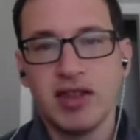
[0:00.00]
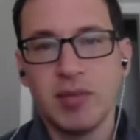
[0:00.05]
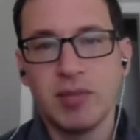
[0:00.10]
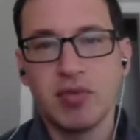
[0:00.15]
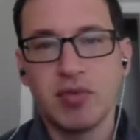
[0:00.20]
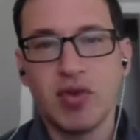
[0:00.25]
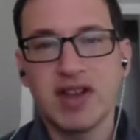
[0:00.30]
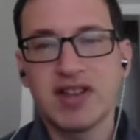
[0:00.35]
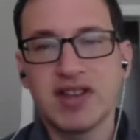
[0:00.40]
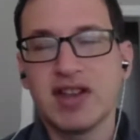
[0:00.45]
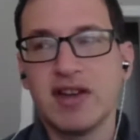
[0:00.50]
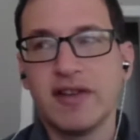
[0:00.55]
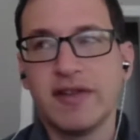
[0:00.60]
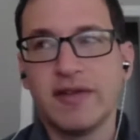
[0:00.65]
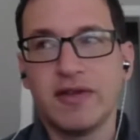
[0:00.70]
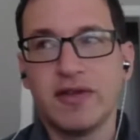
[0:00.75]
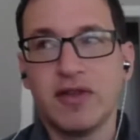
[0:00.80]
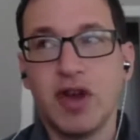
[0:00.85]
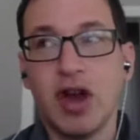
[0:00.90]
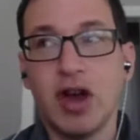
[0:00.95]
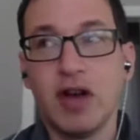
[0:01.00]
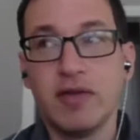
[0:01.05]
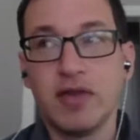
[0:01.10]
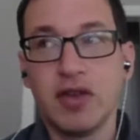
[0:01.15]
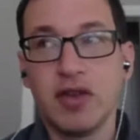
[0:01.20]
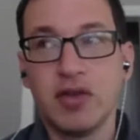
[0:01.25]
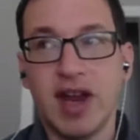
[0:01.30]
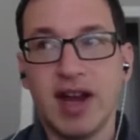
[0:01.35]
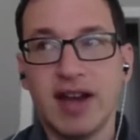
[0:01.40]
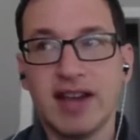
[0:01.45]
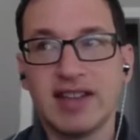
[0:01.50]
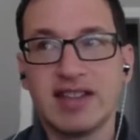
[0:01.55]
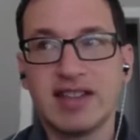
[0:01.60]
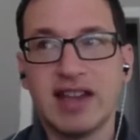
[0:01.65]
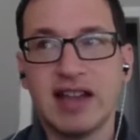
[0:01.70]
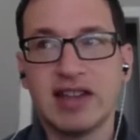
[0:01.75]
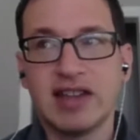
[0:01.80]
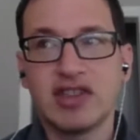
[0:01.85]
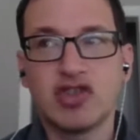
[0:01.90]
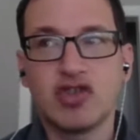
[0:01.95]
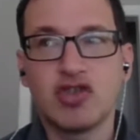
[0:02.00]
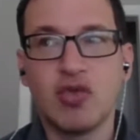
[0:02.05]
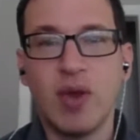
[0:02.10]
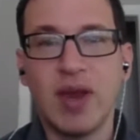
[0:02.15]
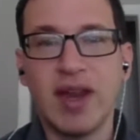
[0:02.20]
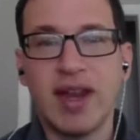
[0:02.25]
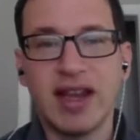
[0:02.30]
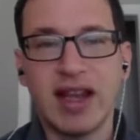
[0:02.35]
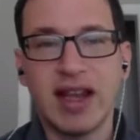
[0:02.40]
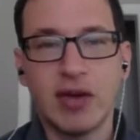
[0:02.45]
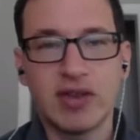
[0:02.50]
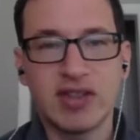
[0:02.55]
the president of the United States tweeting